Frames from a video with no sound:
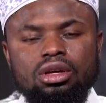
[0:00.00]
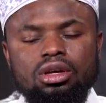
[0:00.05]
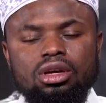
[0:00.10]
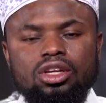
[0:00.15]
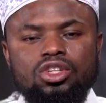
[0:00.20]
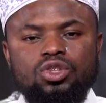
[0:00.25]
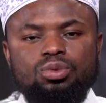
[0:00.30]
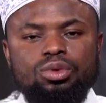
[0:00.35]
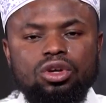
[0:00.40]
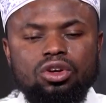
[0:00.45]

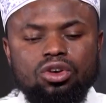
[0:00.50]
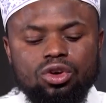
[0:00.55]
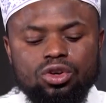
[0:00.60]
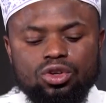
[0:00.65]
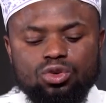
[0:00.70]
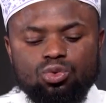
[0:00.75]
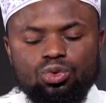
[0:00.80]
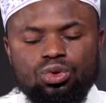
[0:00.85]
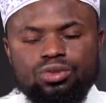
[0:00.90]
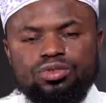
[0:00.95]
is
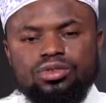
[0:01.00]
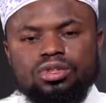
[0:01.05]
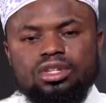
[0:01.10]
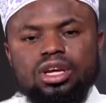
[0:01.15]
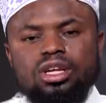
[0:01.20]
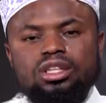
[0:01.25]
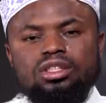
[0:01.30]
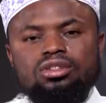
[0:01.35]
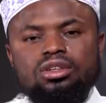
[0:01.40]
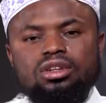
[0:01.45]
because we've
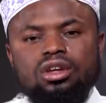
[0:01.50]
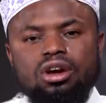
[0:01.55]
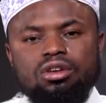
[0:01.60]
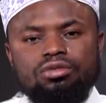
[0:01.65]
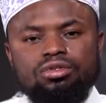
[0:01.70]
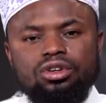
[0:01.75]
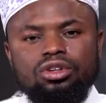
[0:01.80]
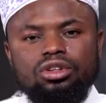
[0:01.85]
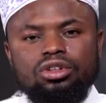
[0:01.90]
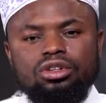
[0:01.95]
set
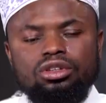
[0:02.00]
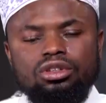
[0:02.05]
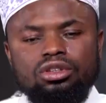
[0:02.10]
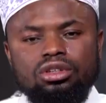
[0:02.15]
cover